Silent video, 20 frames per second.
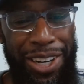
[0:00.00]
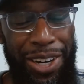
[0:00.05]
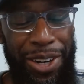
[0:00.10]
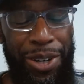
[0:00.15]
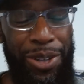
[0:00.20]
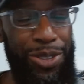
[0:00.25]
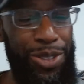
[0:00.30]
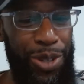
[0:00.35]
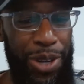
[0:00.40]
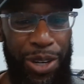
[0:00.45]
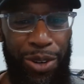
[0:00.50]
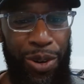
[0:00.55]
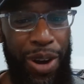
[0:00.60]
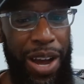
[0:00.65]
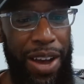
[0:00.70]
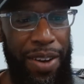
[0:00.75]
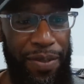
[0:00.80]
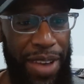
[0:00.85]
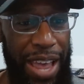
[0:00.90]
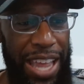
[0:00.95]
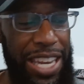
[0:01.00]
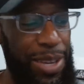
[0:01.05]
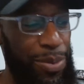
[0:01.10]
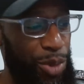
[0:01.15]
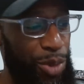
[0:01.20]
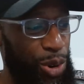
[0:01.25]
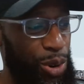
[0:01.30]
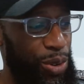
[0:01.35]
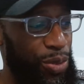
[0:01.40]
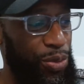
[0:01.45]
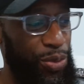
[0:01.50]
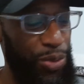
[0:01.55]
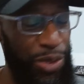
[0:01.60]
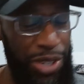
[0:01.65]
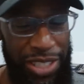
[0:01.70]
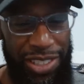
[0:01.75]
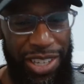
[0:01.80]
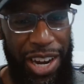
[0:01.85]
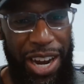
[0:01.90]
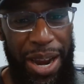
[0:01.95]
so I don't have any more
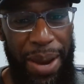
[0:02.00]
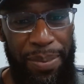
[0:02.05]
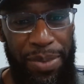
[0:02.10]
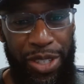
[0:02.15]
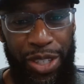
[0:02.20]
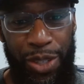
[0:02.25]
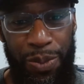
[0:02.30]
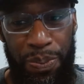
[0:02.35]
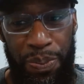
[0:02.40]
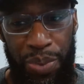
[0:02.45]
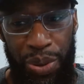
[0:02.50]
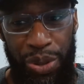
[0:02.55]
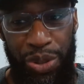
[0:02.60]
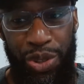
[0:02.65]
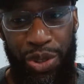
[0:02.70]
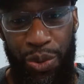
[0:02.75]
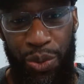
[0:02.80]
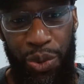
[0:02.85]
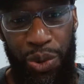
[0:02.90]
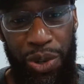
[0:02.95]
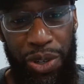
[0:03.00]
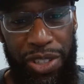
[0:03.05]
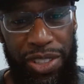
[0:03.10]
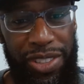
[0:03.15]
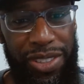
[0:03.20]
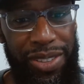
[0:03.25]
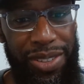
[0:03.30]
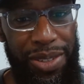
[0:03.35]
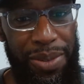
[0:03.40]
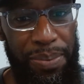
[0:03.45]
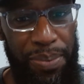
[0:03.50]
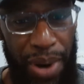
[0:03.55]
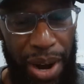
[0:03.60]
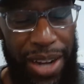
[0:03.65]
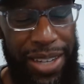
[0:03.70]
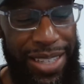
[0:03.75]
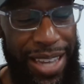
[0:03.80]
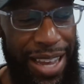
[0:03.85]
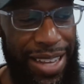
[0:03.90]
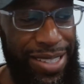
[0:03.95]
free time to put towards
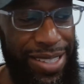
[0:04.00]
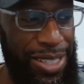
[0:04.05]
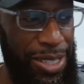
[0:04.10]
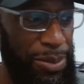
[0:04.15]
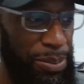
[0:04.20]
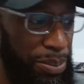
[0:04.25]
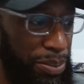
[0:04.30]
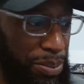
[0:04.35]
podcasting.